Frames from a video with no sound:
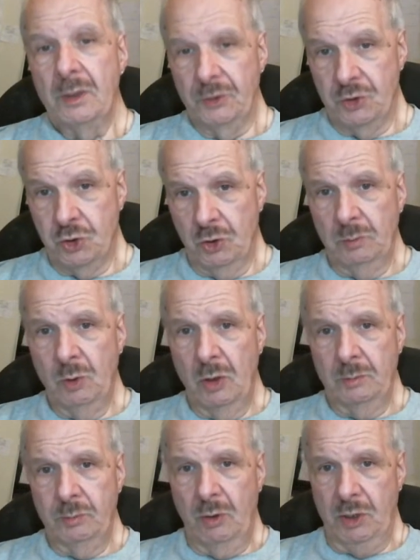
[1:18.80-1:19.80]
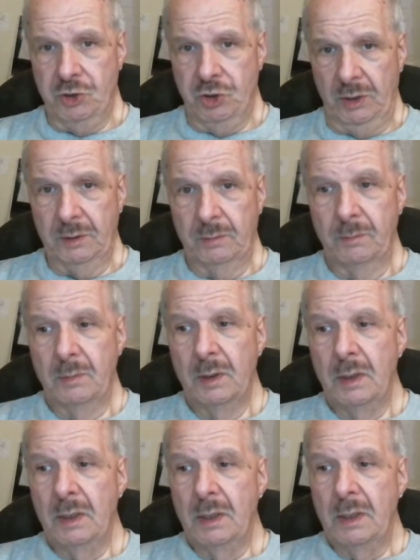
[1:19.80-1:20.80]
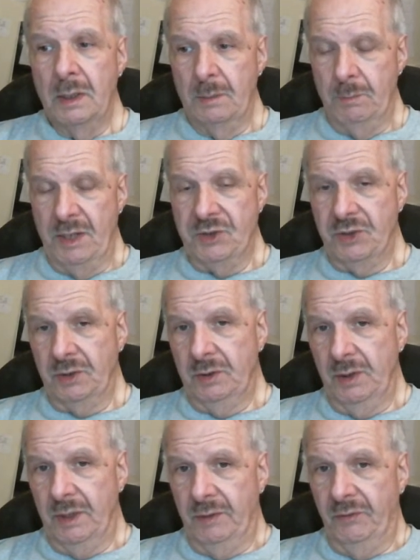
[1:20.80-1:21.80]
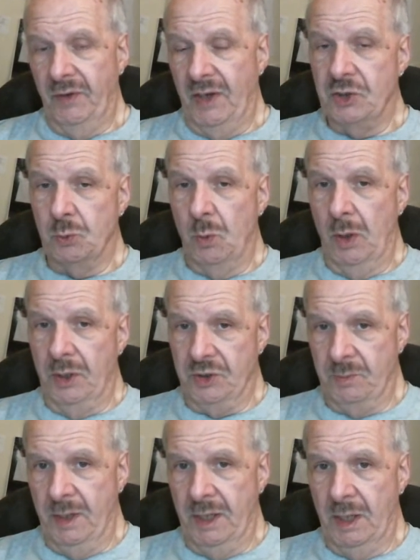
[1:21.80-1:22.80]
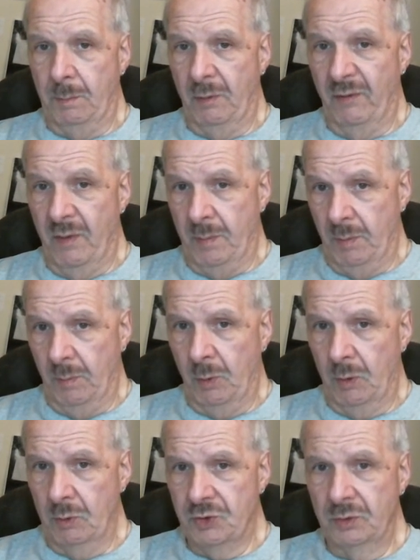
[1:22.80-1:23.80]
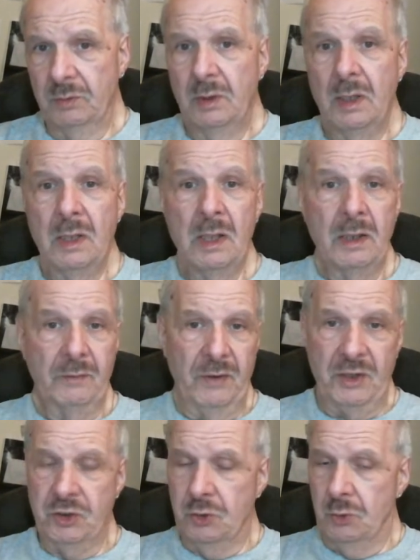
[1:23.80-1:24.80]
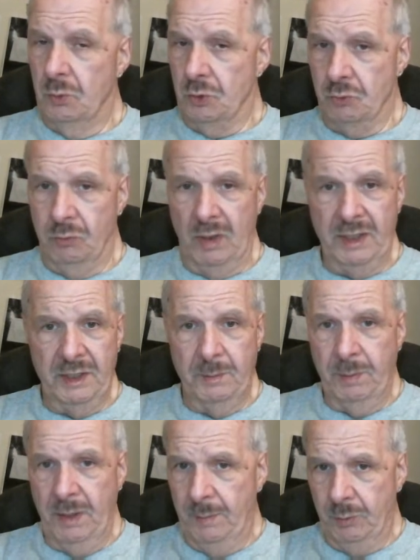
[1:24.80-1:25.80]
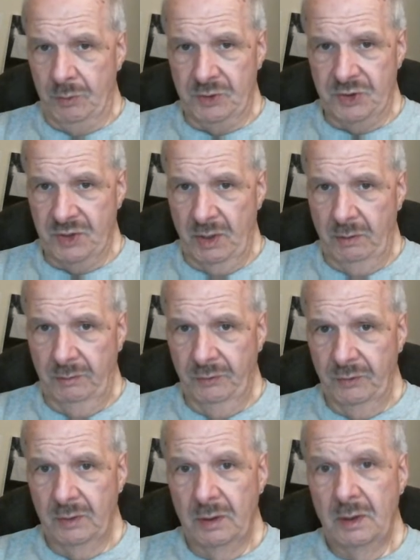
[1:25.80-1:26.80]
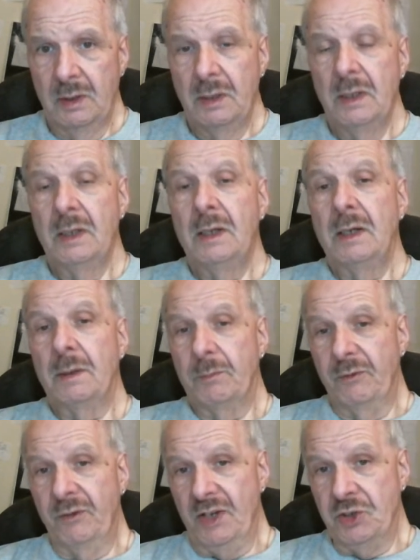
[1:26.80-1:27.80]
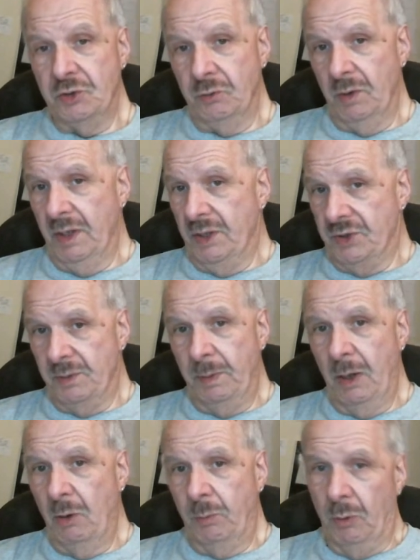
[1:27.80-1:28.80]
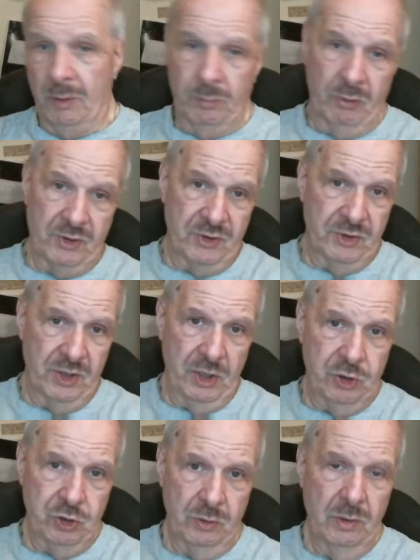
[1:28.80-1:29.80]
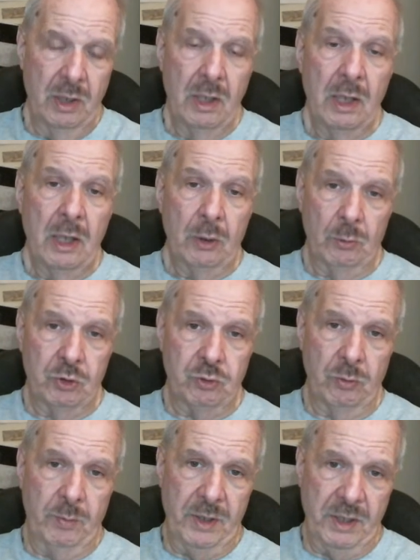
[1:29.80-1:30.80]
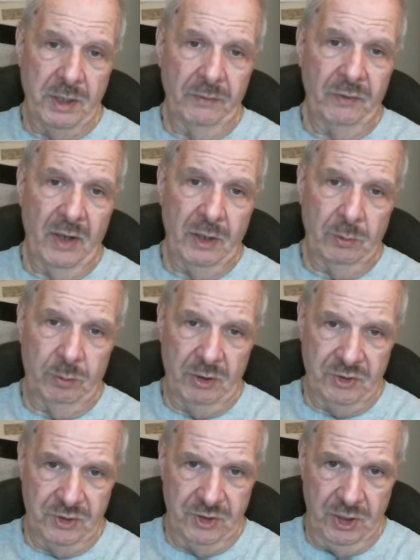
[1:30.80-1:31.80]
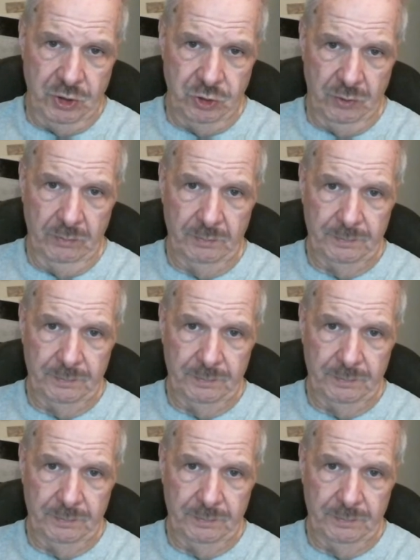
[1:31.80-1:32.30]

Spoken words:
The term long project, basically in phase one, is made up of a proposal. Phase two is writing the paper itself. Phase three is the PowerPoint presentation, which will be your final presentation